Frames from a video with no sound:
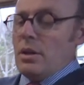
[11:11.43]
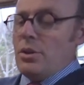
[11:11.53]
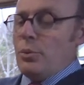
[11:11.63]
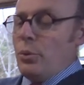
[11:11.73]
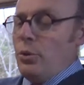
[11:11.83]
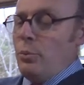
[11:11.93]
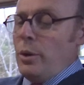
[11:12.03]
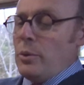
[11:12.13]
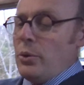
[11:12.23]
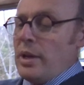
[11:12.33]
The room we
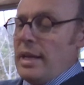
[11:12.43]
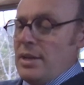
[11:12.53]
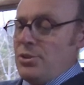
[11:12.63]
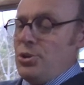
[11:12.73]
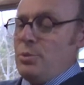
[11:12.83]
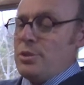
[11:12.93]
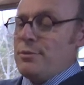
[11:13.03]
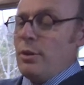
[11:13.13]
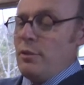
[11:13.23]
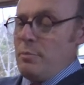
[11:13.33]
were looking into was
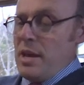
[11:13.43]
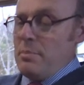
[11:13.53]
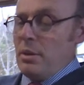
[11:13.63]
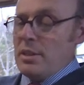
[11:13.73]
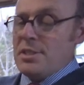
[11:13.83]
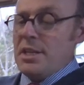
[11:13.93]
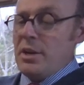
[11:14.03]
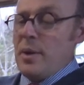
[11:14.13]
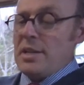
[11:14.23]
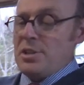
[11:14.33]
full of people and
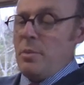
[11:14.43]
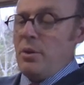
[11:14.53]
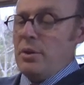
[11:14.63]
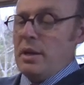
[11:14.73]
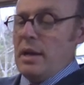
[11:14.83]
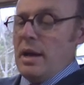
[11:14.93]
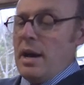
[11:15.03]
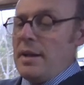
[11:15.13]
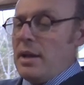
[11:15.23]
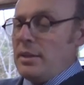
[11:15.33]
cigarette smoke,
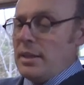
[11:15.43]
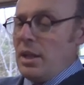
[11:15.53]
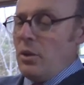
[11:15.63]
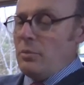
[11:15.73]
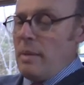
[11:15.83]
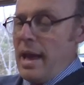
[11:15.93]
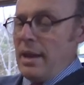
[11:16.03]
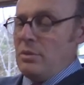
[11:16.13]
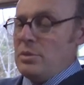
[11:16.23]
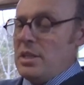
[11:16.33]
and our little old
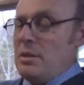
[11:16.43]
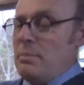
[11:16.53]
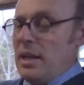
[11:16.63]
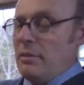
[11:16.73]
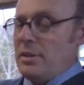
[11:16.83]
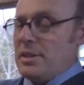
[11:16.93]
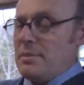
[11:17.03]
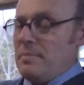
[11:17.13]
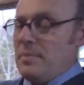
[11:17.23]
man was in the middle of it.